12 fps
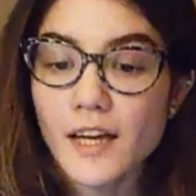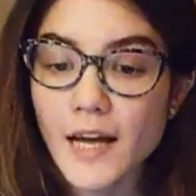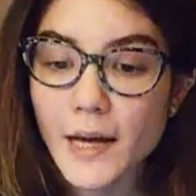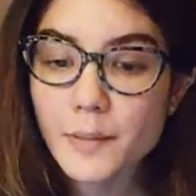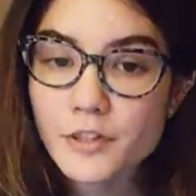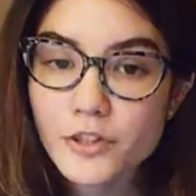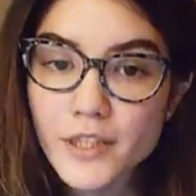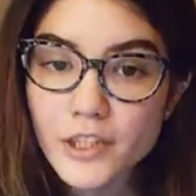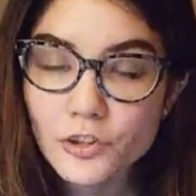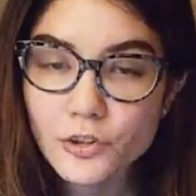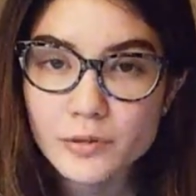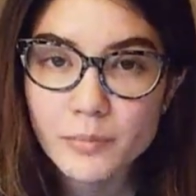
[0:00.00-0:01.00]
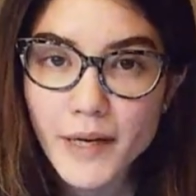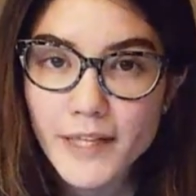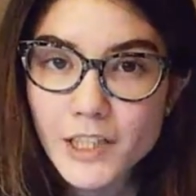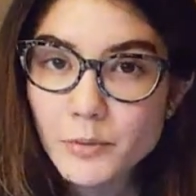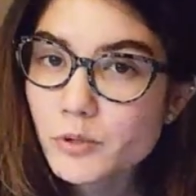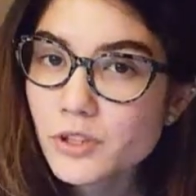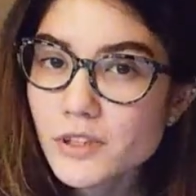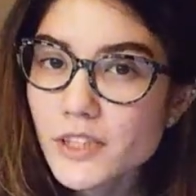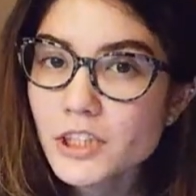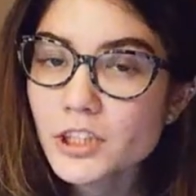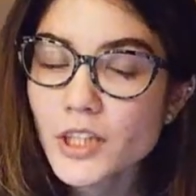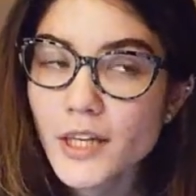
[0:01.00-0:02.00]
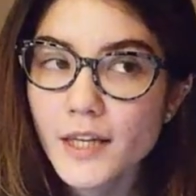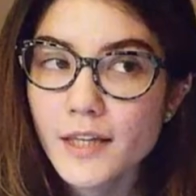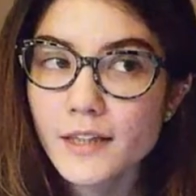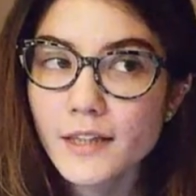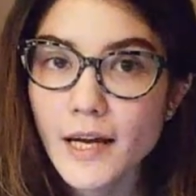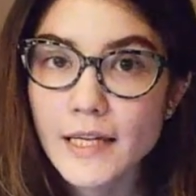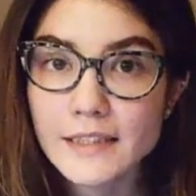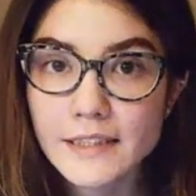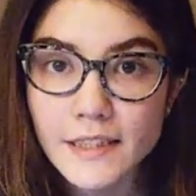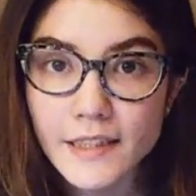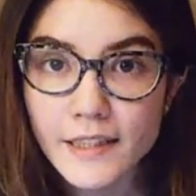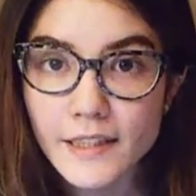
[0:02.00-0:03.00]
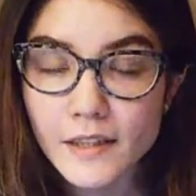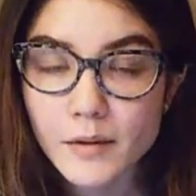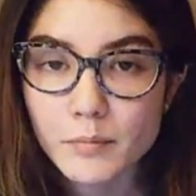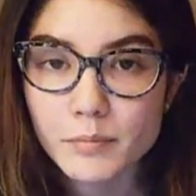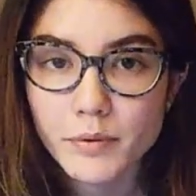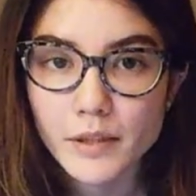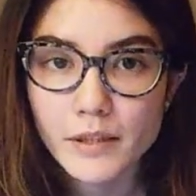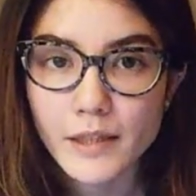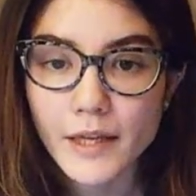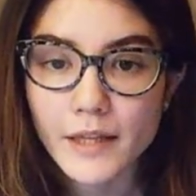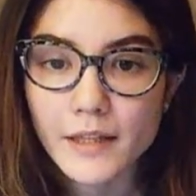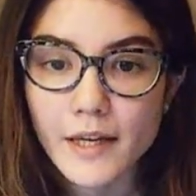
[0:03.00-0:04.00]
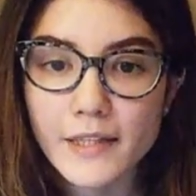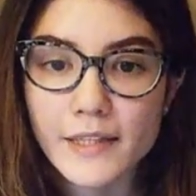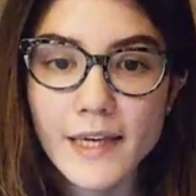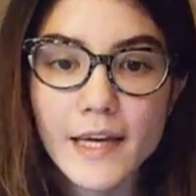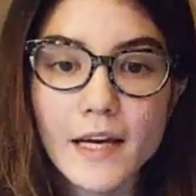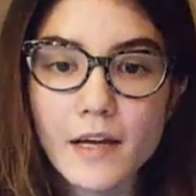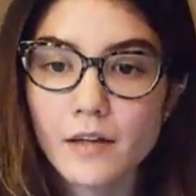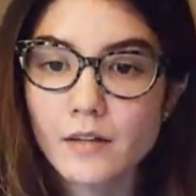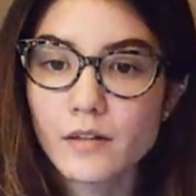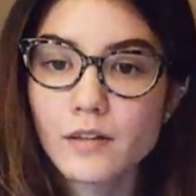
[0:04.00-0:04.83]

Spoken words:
I've been trying to do this pineapple stitch, and I did it, but like I can't,